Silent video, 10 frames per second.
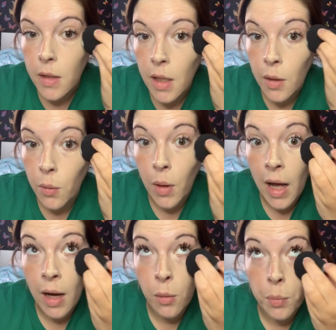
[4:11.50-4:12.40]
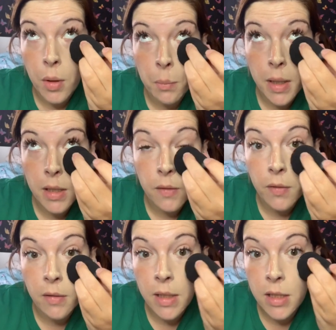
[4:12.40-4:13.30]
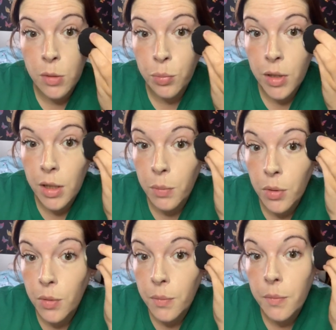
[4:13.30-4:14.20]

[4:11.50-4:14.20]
it will help make the foundation breathable.